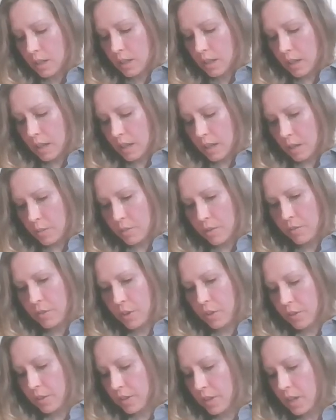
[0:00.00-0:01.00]
If
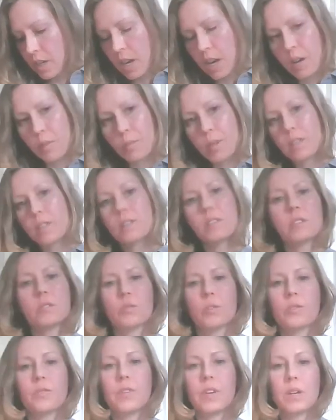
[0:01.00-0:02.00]
you have any comments
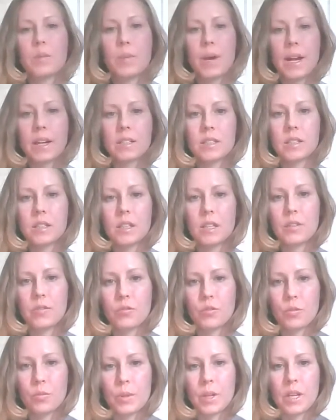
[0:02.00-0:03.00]
or feedback to leave
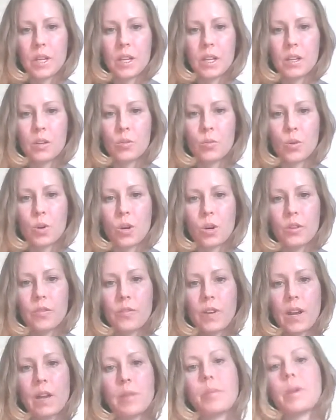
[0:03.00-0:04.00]
for me, or if
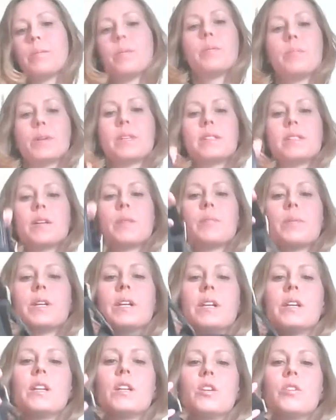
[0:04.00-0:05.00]
I maybe missed
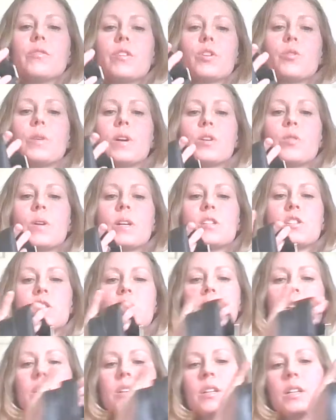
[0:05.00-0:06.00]
something and you have a quick
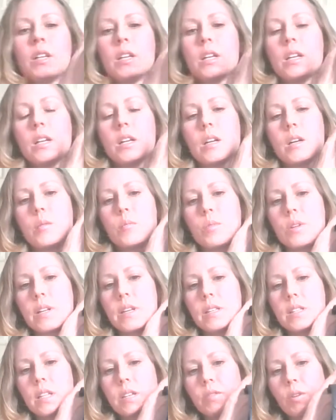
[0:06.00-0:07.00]
question,
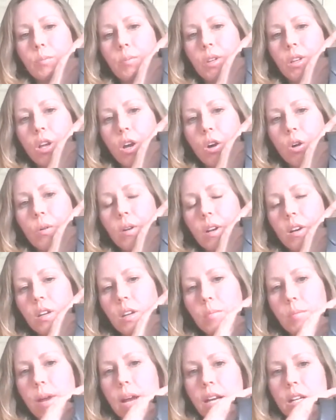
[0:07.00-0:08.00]
please leave it below and I'll
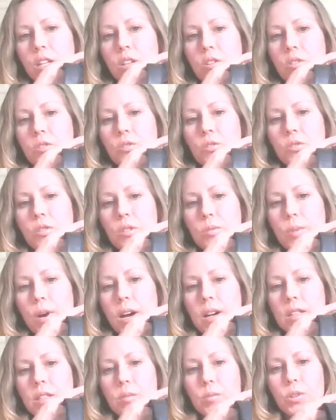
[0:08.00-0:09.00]
get back to you as soon as
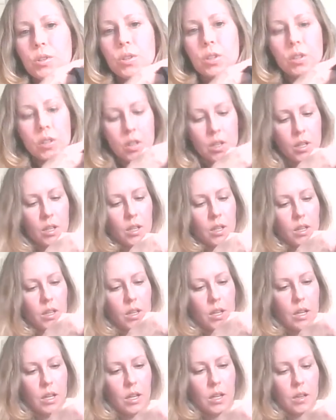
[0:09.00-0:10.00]
possible.
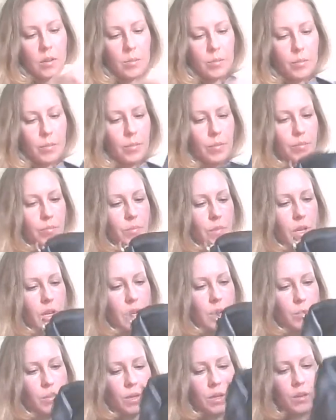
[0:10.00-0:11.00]
I'm
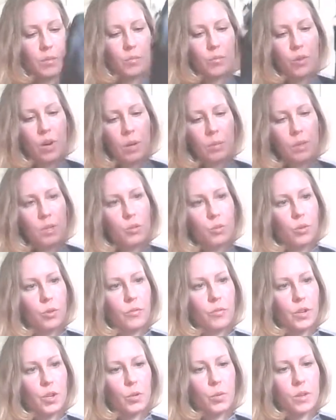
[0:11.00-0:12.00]
going to probably do a
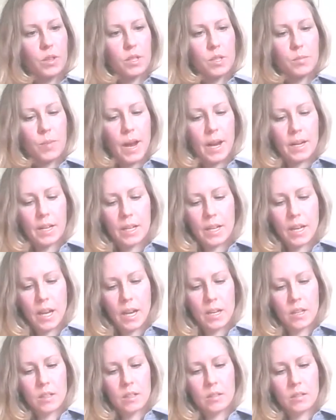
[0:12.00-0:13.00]
review on this bag
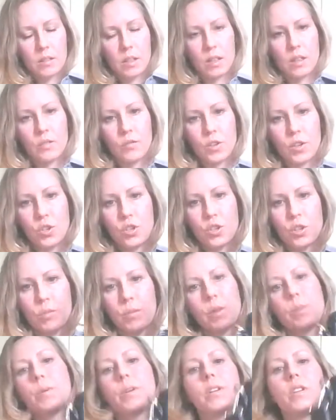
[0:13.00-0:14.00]
again in the future,
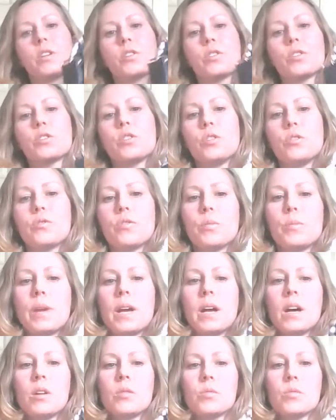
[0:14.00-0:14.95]
maybe a year or two from now.